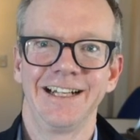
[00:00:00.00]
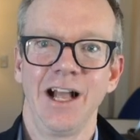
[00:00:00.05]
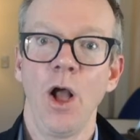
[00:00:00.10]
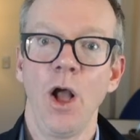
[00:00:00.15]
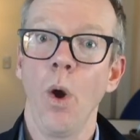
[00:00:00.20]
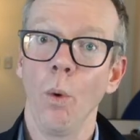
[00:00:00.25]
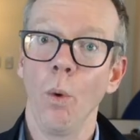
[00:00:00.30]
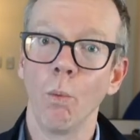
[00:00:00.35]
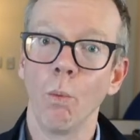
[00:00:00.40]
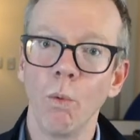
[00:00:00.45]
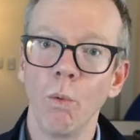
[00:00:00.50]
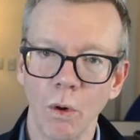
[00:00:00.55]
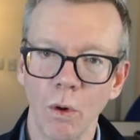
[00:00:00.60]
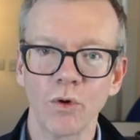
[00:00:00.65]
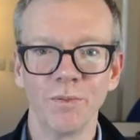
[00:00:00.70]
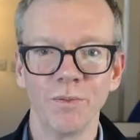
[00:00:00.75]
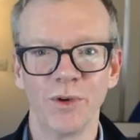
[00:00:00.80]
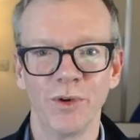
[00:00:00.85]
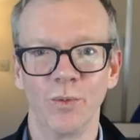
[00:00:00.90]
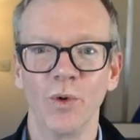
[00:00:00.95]
Welcome to
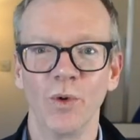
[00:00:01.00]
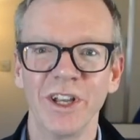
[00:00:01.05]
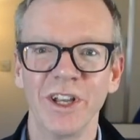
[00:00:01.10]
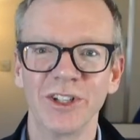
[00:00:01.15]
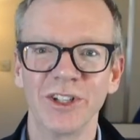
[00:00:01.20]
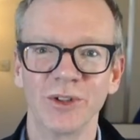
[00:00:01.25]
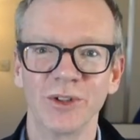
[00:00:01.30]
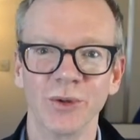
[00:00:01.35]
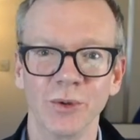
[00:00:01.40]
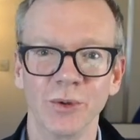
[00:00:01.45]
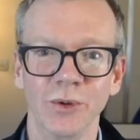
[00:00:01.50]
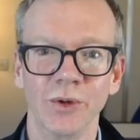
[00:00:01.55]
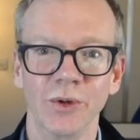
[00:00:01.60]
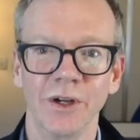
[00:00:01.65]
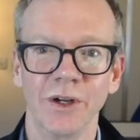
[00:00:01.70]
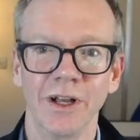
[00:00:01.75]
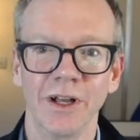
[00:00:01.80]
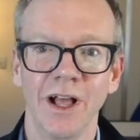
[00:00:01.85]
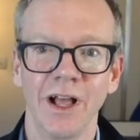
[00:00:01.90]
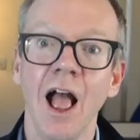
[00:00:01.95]
week 2.
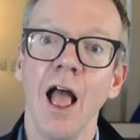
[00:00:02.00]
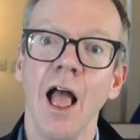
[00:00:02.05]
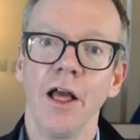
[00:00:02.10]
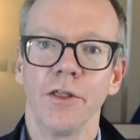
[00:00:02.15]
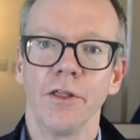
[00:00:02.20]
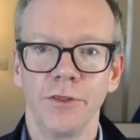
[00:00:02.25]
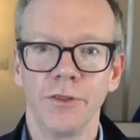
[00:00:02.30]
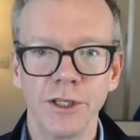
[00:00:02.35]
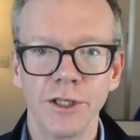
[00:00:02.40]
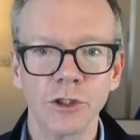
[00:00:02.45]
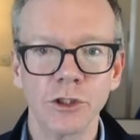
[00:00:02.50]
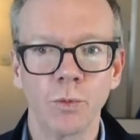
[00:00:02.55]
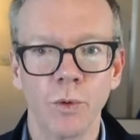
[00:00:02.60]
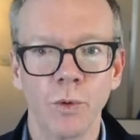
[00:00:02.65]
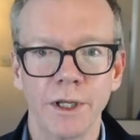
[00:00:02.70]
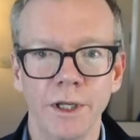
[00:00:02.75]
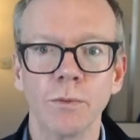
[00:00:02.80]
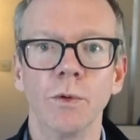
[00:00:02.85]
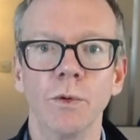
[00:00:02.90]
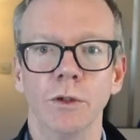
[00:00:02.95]
This week we
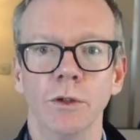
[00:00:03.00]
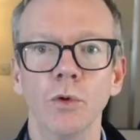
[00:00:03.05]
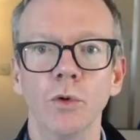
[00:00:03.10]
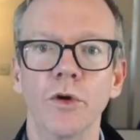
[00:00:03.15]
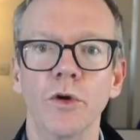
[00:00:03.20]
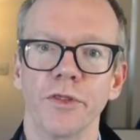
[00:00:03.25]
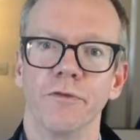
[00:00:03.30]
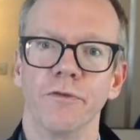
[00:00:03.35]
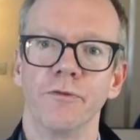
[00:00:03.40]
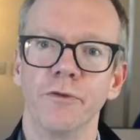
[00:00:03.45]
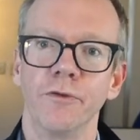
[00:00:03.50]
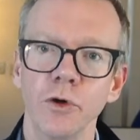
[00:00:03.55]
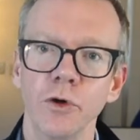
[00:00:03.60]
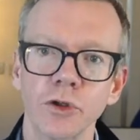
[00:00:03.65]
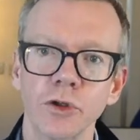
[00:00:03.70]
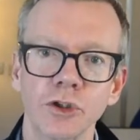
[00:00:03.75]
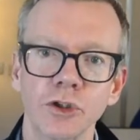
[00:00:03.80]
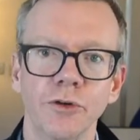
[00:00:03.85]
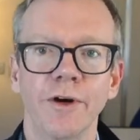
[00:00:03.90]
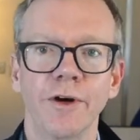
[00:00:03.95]
look at the first of
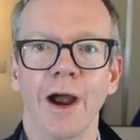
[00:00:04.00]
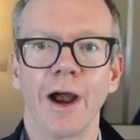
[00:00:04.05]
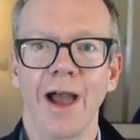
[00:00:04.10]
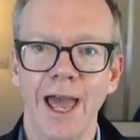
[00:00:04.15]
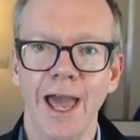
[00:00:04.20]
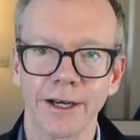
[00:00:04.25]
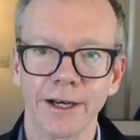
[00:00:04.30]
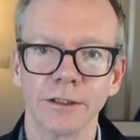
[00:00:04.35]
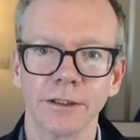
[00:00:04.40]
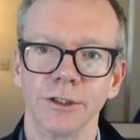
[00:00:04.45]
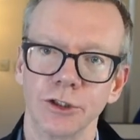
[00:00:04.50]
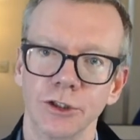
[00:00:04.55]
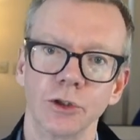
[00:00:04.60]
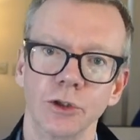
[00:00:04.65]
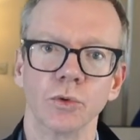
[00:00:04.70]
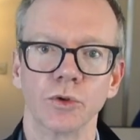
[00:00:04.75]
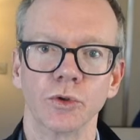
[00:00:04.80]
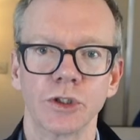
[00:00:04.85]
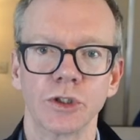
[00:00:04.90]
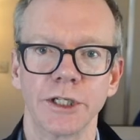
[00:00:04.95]
our analytical
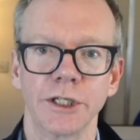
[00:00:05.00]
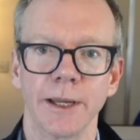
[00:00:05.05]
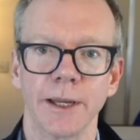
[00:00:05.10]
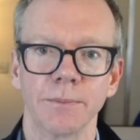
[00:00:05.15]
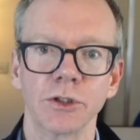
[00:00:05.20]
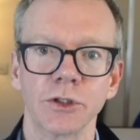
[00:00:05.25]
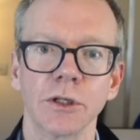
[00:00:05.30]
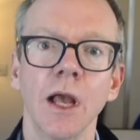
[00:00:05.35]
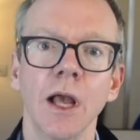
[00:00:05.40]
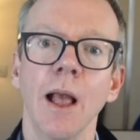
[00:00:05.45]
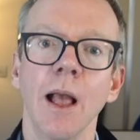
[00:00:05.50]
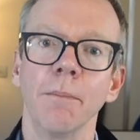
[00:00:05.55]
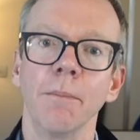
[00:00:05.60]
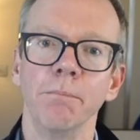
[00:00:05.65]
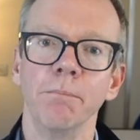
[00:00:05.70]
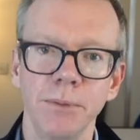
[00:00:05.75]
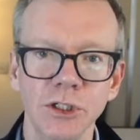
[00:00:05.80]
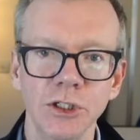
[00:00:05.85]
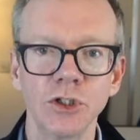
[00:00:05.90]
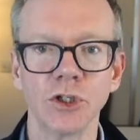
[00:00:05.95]
steps,
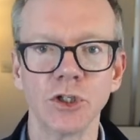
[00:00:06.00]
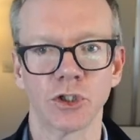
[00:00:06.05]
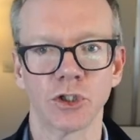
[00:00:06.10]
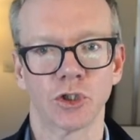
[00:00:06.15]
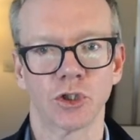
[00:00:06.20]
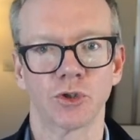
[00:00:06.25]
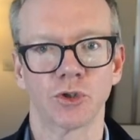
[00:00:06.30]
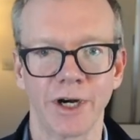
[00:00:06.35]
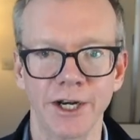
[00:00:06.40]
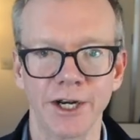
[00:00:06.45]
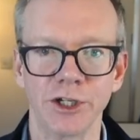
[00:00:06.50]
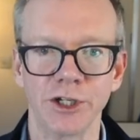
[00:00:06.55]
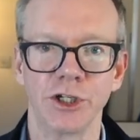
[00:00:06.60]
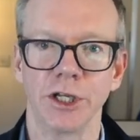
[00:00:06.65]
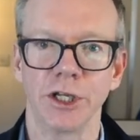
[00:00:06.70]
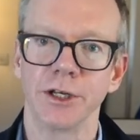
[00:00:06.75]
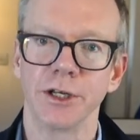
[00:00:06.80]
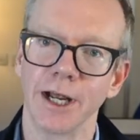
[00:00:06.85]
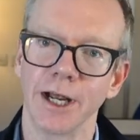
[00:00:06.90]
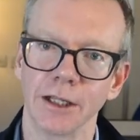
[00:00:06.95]
business strategy
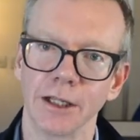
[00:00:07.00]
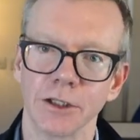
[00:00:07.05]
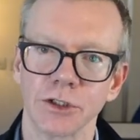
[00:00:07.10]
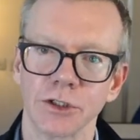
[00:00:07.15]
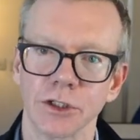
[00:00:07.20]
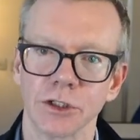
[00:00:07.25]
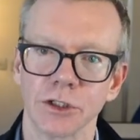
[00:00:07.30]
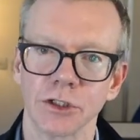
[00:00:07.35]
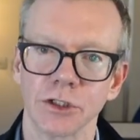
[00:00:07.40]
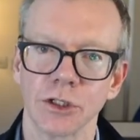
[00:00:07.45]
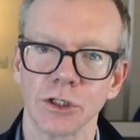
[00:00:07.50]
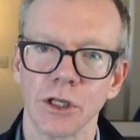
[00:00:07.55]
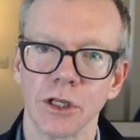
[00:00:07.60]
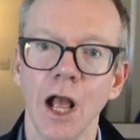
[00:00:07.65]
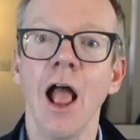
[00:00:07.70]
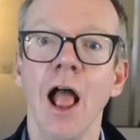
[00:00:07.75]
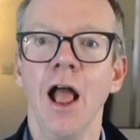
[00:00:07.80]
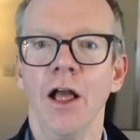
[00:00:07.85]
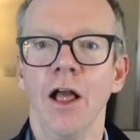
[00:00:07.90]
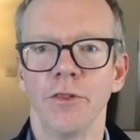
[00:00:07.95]
analysis.
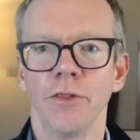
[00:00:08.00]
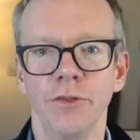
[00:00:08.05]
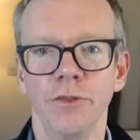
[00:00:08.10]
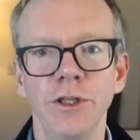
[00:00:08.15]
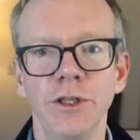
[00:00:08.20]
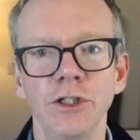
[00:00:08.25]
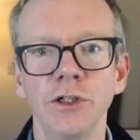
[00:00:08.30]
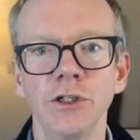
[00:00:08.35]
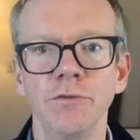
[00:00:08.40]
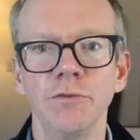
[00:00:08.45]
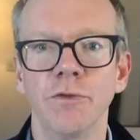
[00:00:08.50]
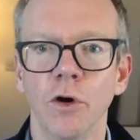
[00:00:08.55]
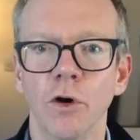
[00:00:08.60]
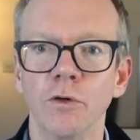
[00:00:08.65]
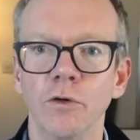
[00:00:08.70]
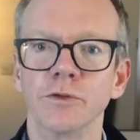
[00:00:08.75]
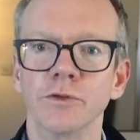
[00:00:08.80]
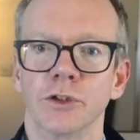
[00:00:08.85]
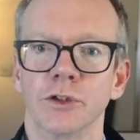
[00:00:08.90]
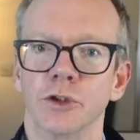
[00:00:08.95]
This involves
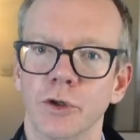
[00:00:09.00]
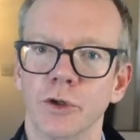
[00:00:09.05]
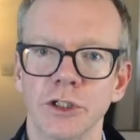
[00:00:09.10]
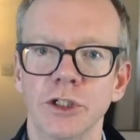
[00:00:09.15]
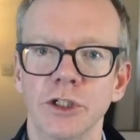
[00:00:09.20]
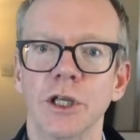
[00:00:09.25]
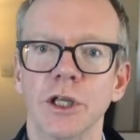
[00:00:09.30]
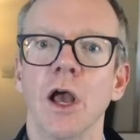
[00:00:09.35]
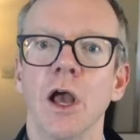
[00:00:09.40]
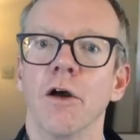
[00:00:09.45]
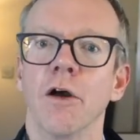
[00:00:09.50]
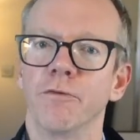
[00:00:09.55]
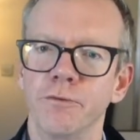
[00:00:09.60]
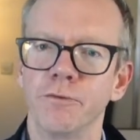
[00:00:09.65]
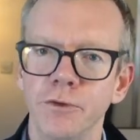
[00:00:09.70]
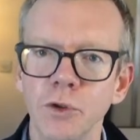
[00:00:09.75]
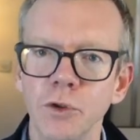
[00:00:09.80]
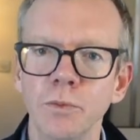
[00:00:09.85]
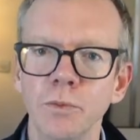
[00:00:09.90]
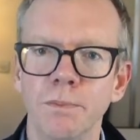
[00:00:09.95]
addressing a few
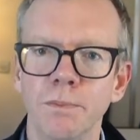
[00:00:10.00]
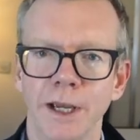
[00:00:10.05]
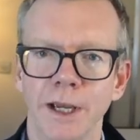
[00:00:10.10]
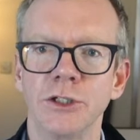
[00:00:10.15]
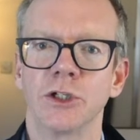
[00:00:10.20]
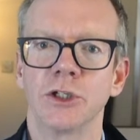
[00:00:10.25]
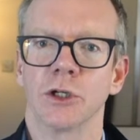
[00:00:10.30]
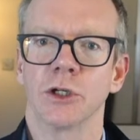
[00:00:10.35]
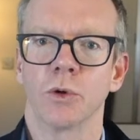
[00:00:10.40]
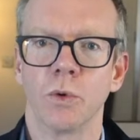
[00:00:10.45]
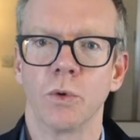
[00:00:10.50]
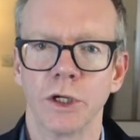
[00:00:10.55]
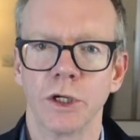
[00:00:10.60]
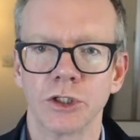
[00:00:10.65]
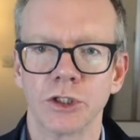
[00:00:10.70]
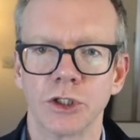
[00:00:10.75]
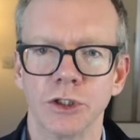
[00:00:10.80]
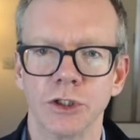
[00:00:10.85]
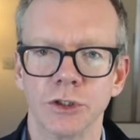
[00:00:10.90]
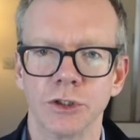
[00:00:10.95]
basic
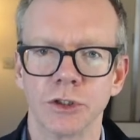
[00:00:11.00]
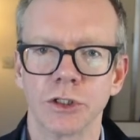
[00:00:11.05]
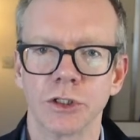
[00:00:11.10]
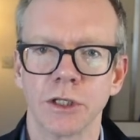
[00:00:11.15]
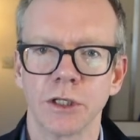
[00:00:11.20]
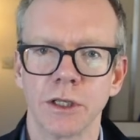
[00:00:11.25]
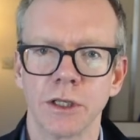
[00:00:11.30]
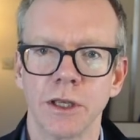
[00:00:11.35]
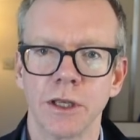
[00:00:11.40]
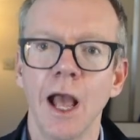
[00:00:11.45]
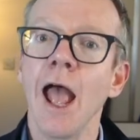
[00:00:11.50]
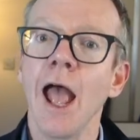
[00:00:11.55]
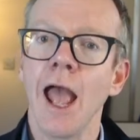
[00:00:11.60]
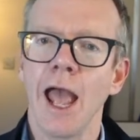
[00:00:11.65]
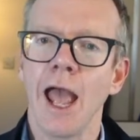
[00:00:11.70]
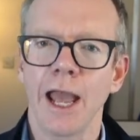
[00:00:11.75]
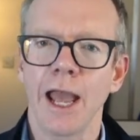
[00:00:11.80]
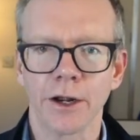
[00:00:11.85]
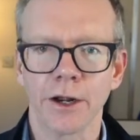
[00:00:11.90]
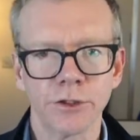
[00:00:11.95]
questions. How
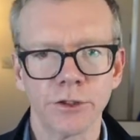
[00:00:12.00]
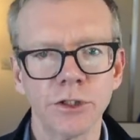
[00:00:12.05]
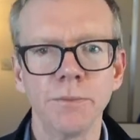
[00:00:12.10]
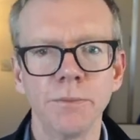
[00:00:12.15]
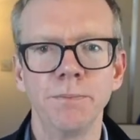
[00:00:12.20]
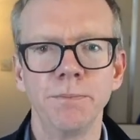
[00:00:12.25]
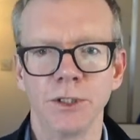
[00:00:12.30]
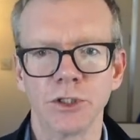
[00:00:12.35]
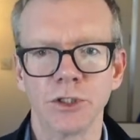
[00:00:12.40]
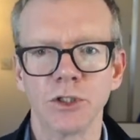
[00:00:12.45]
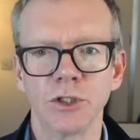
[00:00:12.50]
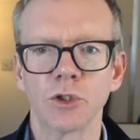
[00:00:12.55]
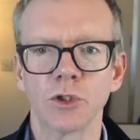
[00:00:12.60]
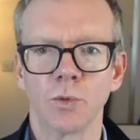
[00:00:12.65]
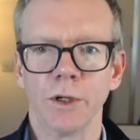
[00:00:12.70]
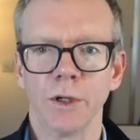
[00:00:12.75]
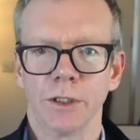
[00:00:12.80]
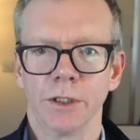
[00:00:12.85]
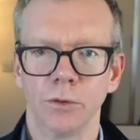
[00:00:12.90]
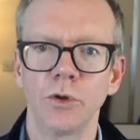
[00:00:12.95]
does the business we are
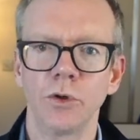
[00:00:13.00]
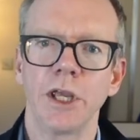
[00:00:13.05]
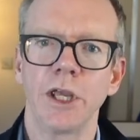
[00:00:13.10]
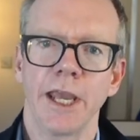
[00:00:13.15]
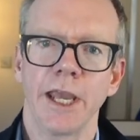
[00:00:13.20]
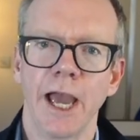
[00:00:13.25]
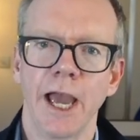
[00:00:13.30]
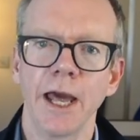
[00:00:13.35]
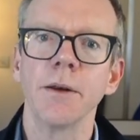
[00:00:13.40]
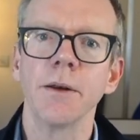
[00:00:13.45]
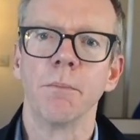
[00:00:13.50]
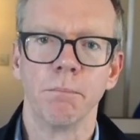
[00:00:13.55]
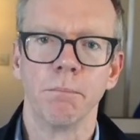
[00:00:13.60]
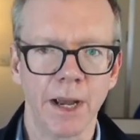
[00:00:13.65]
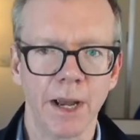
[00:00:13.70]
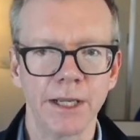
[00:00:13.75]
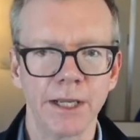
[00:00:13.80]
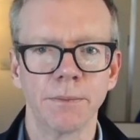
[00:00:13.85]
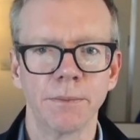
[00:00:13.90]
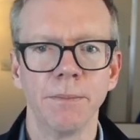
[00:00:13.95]
looking at make
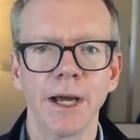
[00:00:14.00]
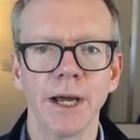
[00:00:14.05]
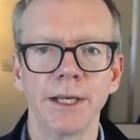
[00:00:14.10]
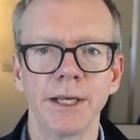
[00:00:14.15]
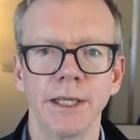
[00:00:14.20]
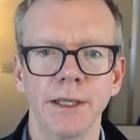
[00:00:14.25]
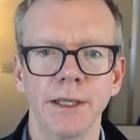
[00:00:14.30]
money?